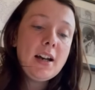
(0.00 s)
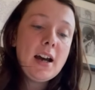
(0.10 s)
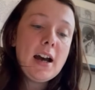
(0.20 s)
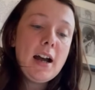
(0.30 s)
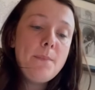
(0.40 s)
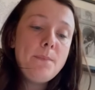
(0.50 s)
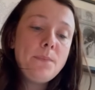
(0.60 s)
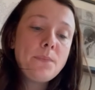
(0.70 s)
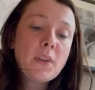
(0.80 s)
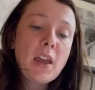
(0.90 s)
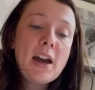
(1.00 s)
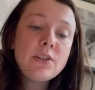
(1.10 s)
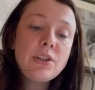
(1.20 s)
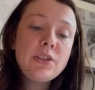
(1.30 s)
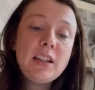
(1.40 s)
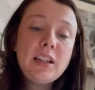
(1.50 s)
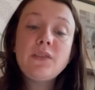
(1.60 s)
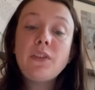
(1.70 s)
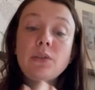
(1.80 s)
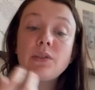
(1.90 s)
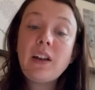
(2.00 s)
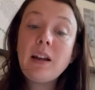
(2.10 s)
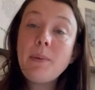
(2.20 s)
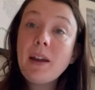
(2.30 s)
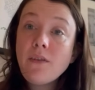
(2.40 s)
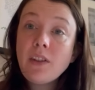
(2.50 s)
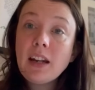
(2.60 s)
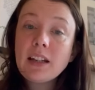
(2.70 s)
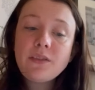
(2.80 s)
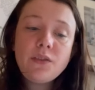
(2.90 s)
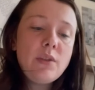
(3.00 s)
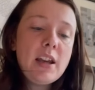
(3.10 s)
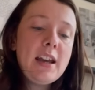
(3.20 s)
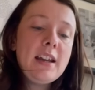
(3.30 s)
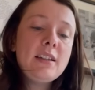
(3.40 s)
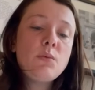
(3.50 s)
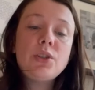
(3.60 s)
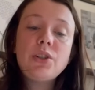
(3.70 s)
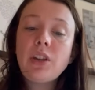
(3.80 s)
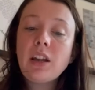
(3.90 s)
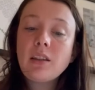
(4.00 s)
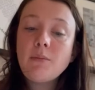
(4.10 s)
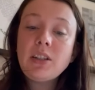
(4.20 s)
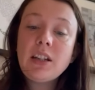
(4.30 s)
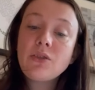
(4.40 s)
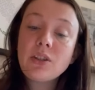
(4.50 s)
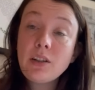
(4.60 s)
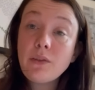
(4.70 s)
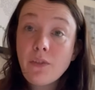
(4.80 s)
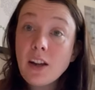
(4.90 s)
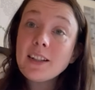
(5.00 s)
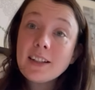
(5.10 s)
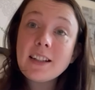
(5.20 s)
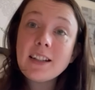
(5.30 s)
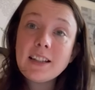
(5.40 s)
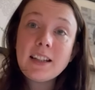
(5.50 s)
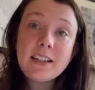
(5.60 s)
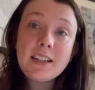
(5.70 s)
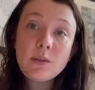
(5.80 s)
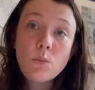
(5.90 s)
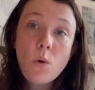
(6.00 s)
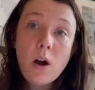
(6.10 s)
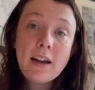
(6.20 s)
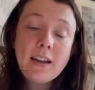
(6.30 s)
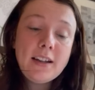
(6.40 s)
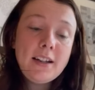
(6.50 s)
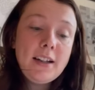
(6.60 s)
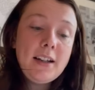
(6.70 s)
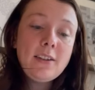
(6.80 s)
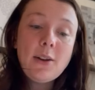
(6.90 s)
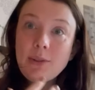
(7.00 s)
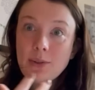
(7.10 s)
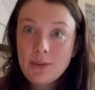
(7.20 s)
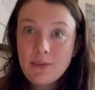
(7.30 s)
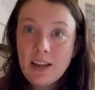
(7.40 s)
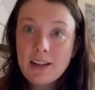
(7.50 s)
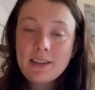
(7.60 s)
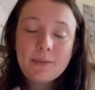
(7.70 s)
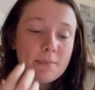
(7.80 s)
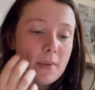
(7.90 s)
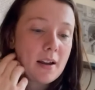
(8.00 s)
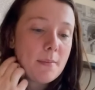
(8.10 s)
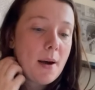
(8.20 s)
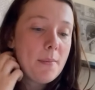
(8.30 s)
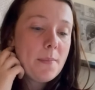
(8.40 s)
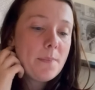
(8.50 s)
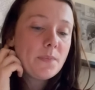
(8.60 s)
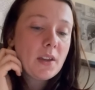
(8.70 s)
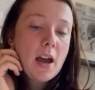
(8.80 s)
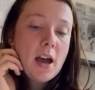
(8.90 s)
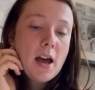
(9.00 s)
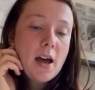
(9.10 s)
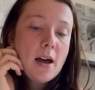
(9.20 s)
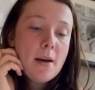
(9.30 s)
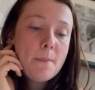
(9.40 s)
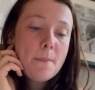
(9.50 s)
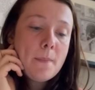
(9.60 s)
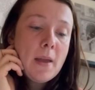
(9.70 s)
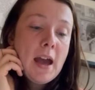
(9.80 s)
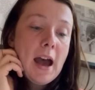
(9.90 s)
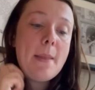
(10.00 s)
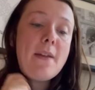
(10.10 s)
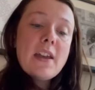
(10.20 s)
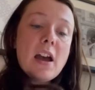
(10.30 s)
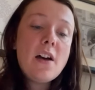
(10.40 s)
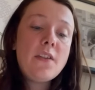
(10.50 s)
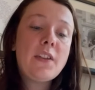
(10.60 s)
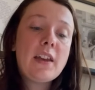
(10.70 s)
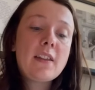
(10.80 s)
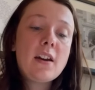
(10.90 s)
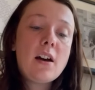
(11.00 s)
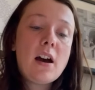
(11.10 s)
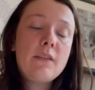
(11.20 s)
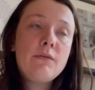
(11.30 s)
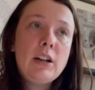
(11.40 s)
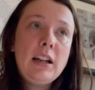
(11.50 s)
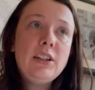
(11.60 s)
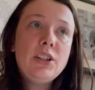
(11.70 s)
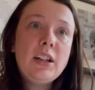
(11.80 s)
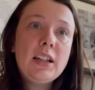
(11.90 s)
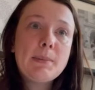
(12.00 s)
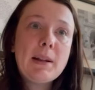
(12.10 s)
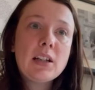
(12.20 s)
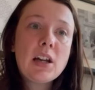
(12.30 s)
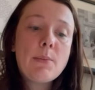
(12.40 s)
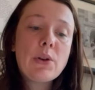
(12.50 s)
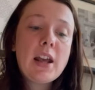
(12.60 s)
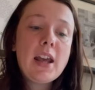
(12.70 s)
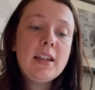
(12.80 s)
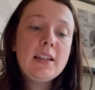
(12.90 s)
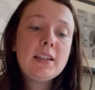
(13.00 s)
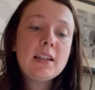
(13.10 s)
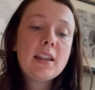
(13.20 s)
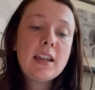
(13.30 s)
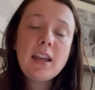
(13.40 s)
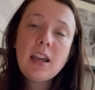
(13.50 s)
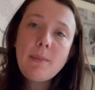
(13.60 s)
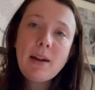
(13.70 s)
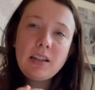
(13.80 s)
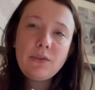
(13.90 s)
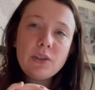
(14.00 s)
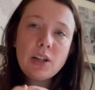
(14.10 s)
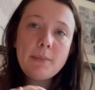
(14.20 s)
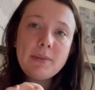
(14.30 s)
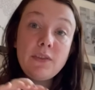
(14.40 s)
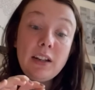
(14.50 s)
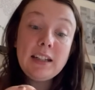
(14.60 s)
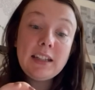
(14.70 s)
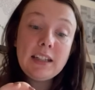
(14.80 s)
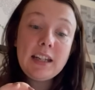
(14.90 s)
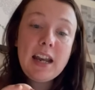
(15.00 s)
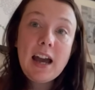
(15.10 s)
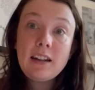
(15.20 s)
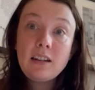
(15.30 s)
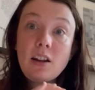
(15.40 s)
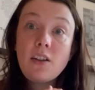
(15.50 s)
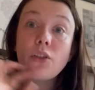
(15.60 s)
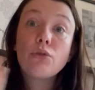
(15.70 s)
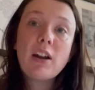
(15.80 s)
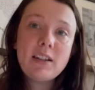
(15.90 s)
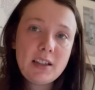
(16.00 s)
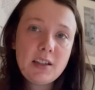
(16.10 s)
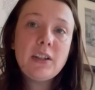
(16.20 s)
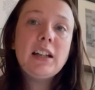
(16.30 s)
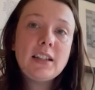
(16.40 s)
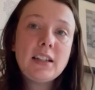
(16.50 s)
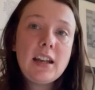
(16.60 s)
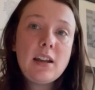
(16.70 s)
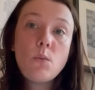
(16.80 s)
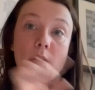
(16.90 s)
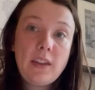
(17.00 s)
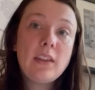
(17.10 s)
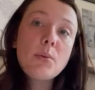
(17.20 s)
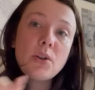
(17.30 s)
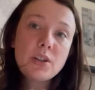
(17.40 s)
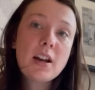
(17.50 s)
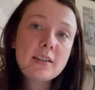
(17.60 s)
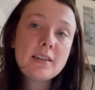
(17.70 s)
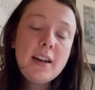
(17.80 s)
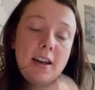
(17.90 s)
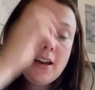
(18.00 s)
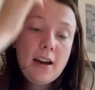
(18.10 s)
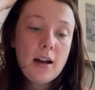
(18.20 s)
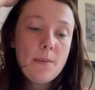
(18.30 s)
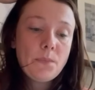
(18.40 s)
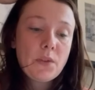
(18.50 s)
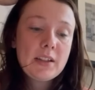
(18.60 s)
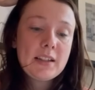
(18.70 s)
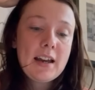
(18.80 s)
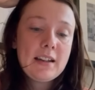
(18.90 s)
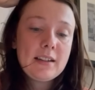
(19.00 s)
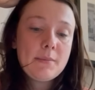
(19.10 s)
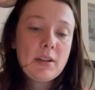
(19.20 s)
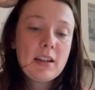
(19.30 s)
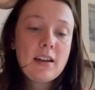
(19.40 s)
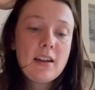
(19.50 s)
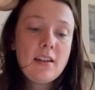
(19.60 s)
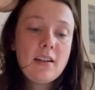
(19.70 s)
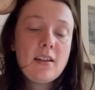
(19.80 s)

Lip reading: How do you see this field developing over the next few years? What do you think are the most interesting findings in this thesis and why? Those sorts of things might come up. And then the other thing that I really do need to spend time on is thinking about different types of validity and the threats to validity within the projects, because that is something that